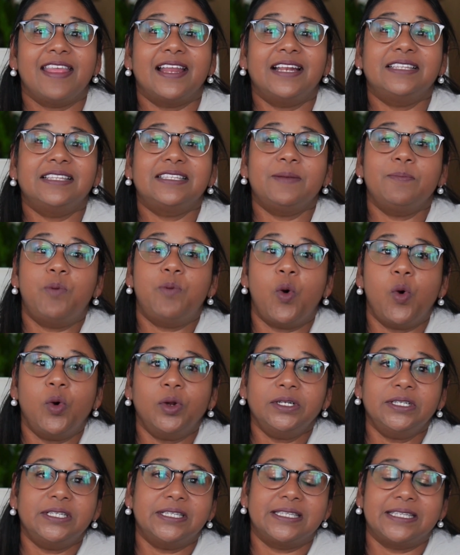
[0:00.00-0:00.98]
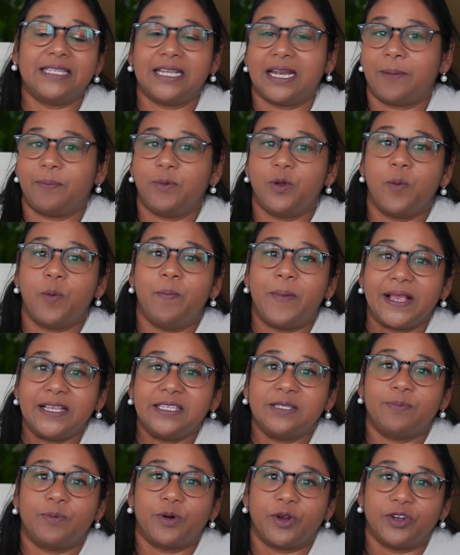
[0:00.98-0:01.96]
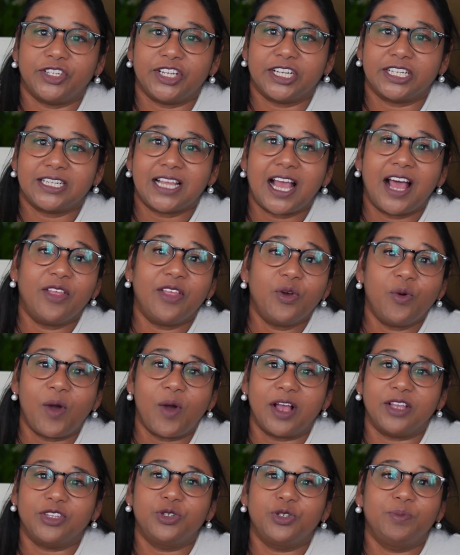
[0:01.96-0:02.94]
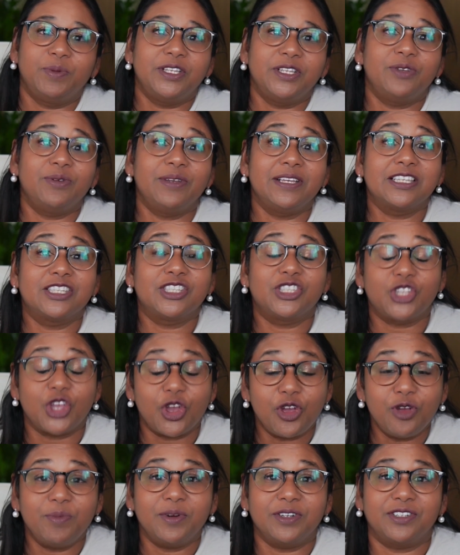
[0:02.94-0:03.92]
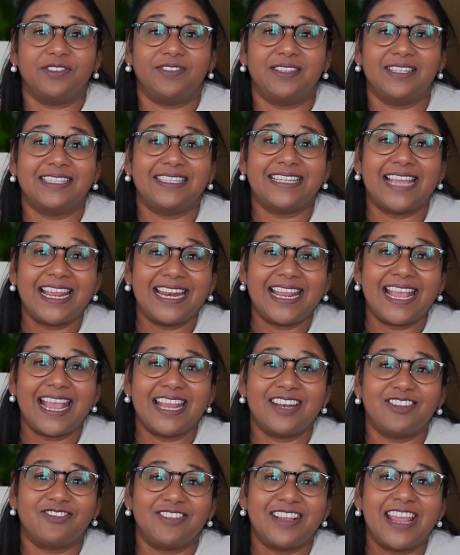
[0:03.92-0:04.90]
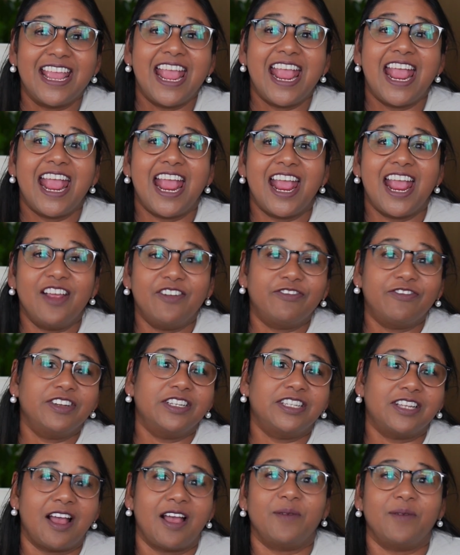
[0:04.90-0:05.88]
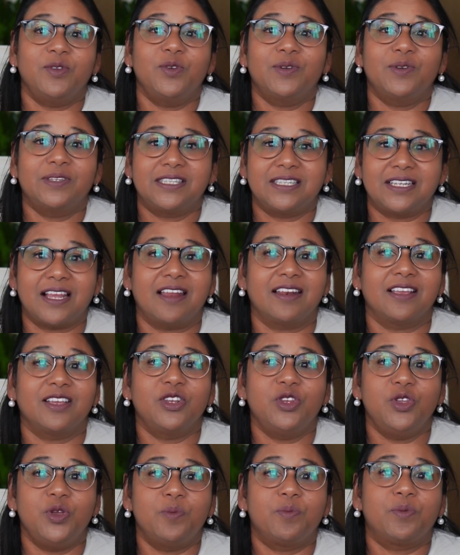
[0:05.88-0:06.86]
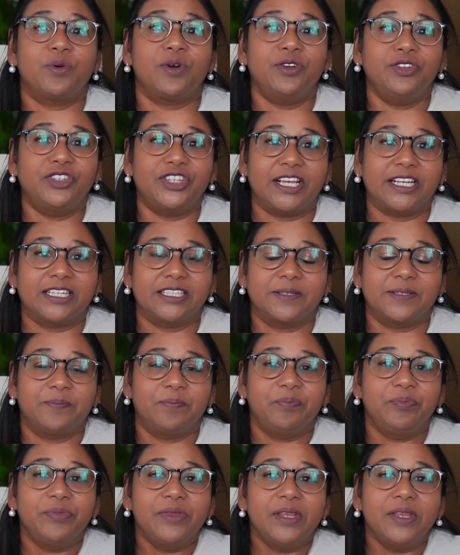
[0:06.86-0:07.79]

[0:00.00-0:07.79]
that it's important to set up your base project. Otherwise, you'll be doing so much of this data entry every time you are starting a new project.